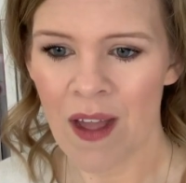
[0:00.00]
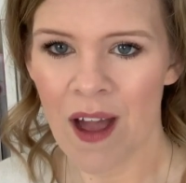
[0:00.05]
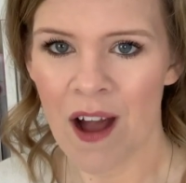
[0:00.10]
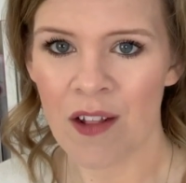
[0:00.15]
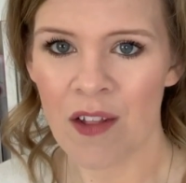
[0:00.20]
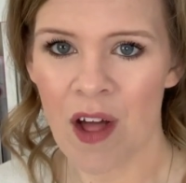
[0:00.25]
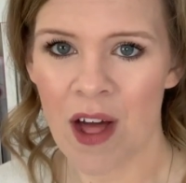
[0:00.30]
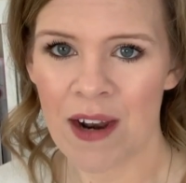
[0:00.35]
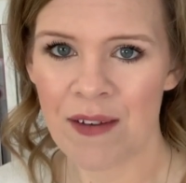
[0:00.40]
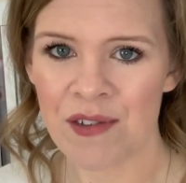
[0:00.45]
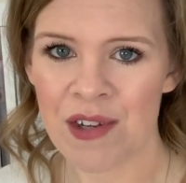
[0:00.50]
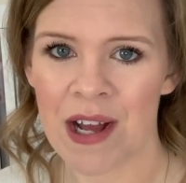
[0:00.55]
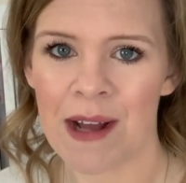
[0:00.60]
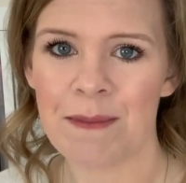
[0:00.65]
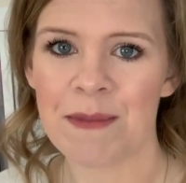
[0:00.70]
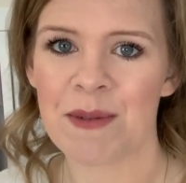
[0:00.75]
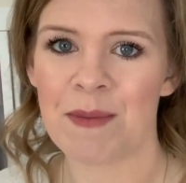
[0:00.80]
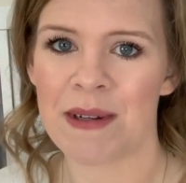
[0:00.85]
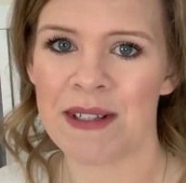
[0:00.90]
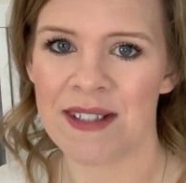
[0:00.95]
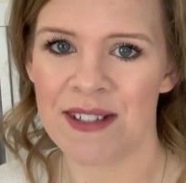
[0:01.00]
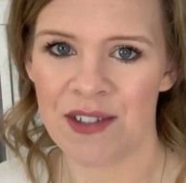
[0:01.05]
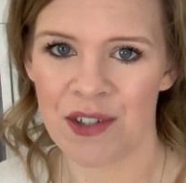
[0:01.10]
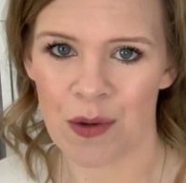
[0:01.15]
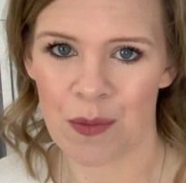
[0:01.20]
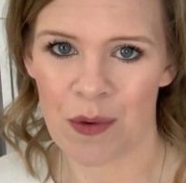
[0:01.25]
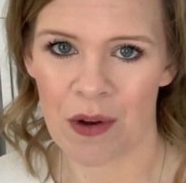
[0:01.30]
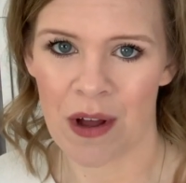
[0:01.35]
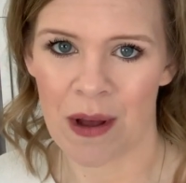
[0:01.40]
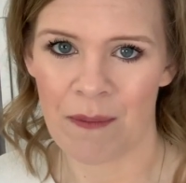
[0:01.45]
a lot of times my
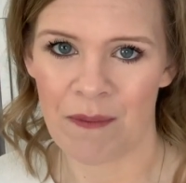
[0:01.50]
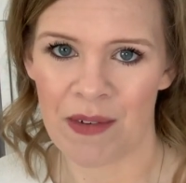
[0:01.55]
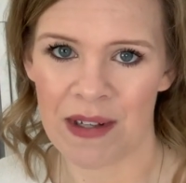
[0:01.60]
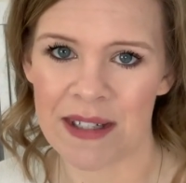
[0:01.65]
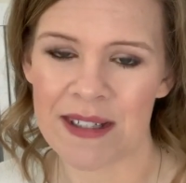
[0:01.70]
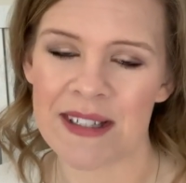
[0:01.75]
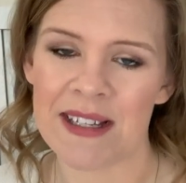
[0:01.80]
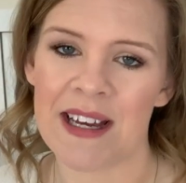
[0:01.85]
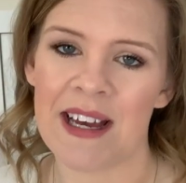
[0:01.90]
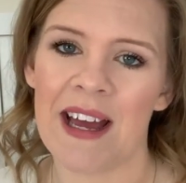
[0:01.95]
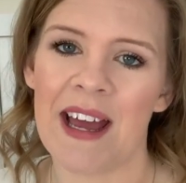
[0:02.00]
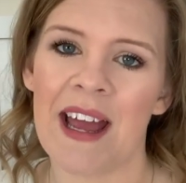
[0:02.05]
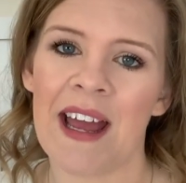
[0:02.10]
sister will come visit